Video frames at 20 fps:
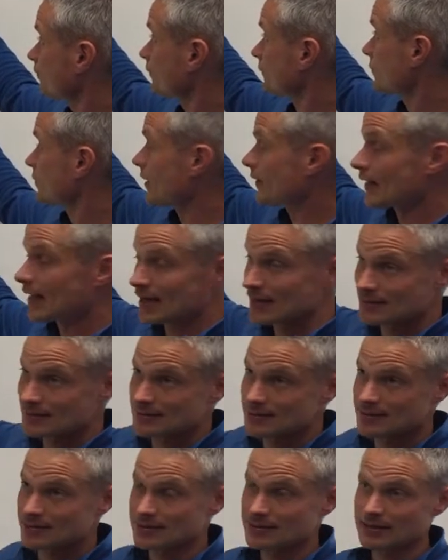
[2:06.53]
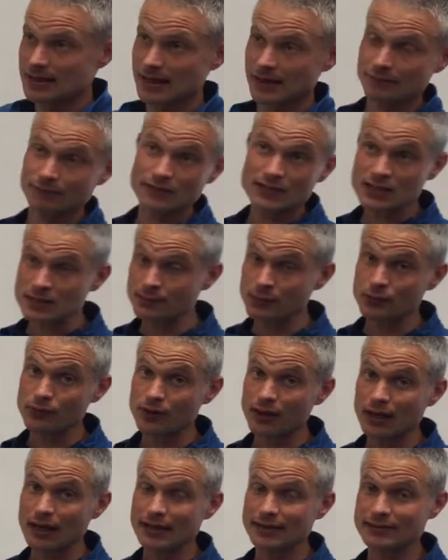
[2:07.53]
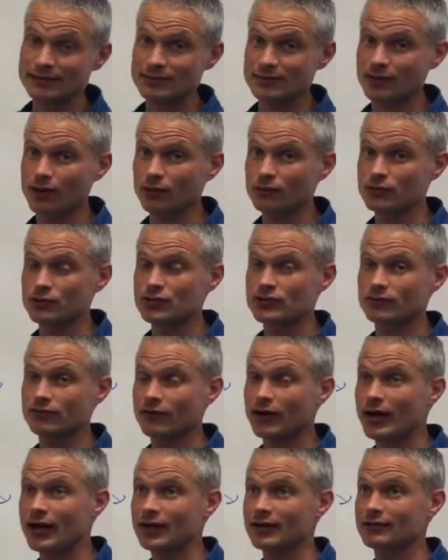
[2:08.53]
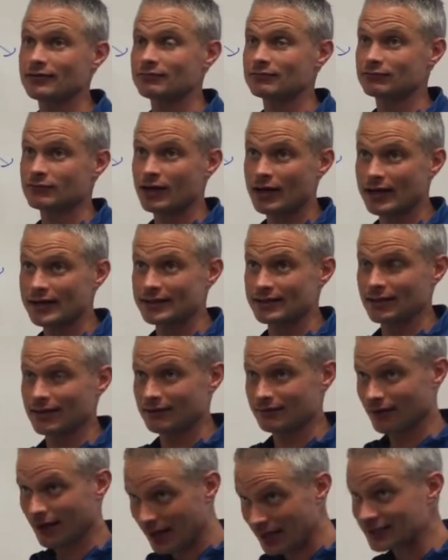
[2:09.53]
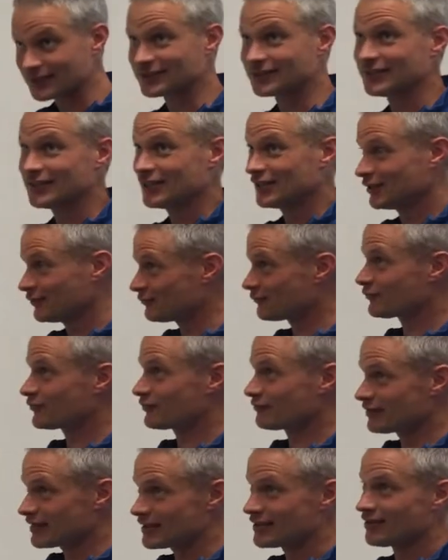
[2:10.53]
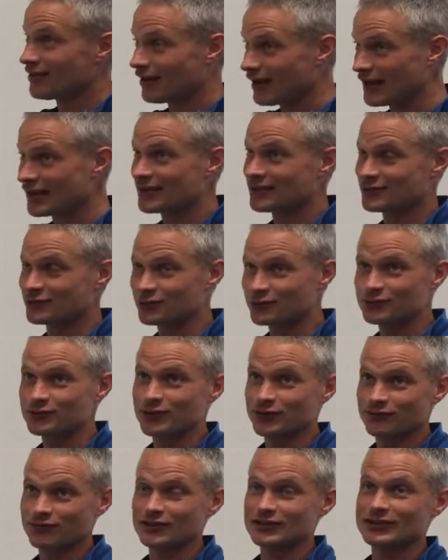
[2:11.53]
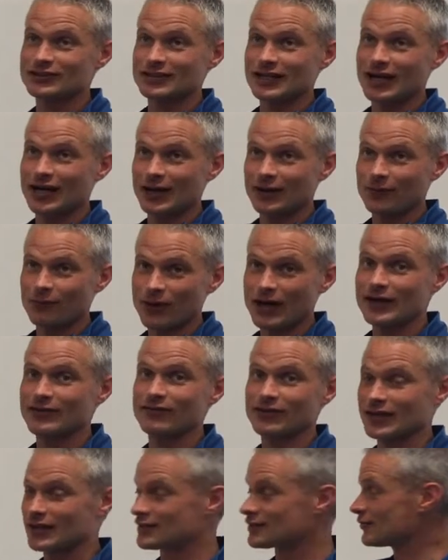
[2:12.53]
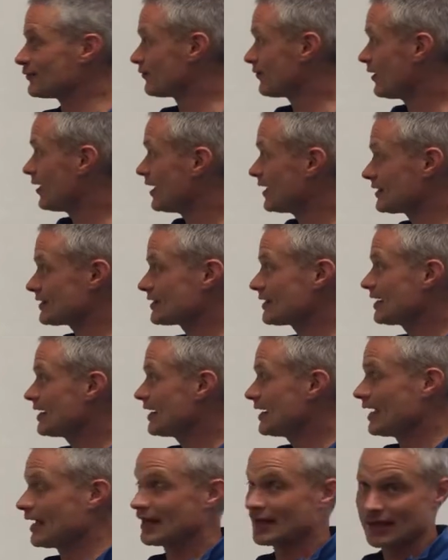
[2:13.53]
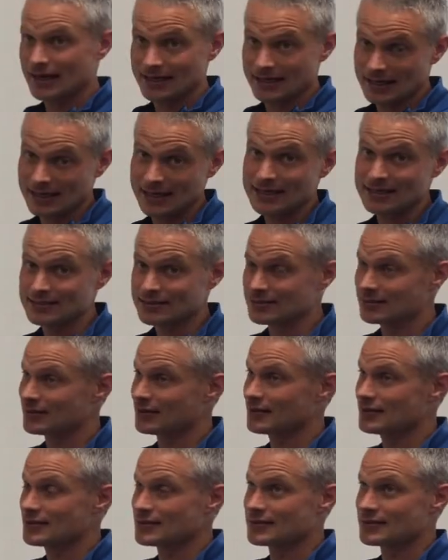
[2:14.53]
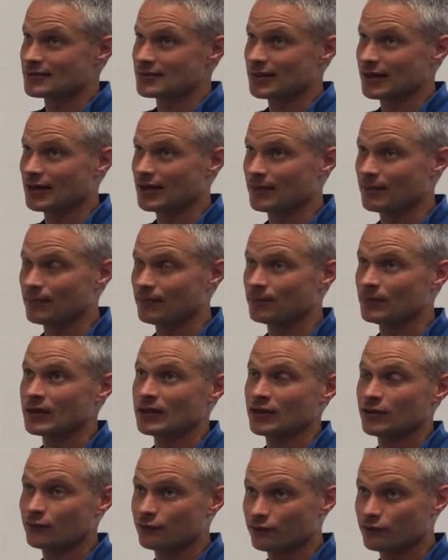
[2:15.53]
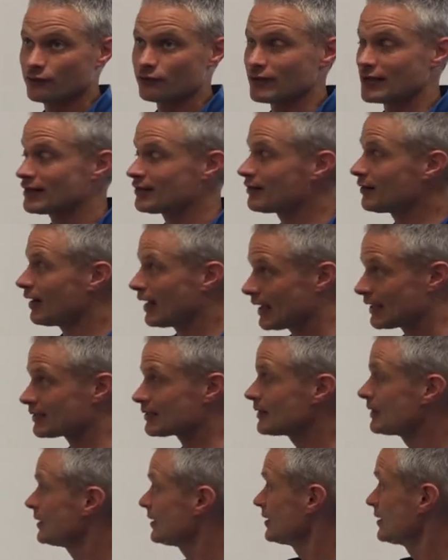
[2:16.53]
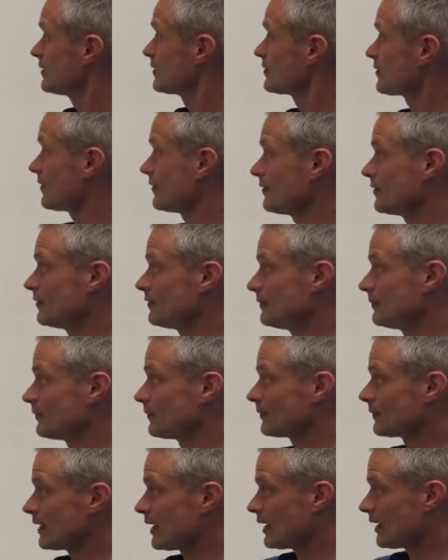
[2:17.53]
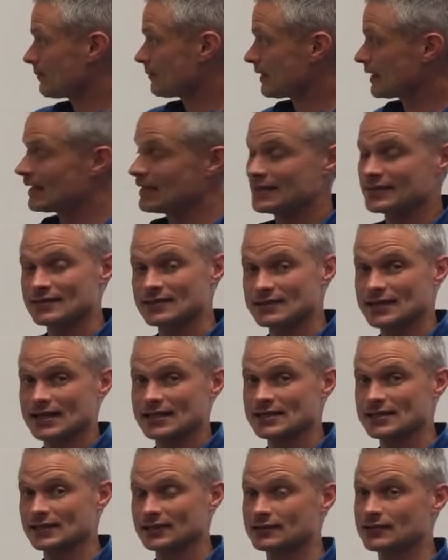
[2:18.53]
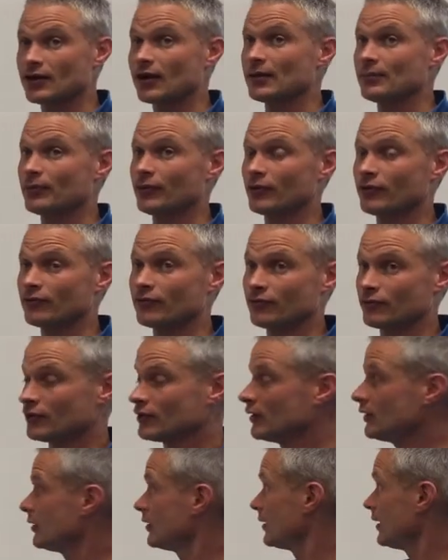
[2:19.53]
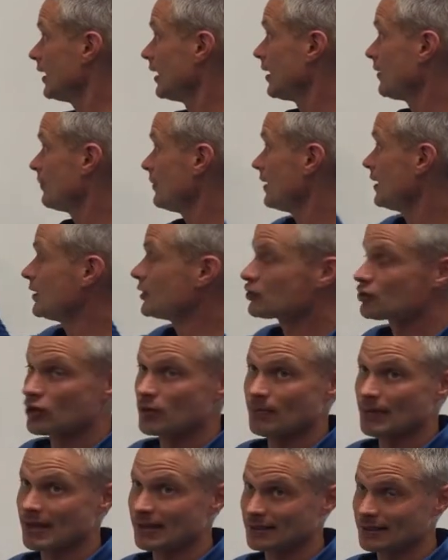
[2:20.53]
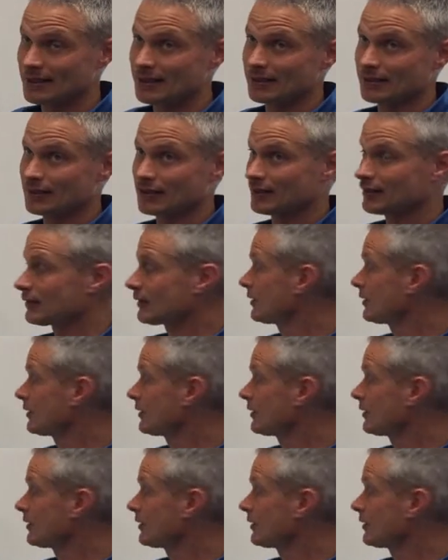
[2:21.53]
so that's visible light, ultraviolet light, infrared light. It's all different wavelengths of light, and heat is infrared light. So heat is actually a type of electromagnetic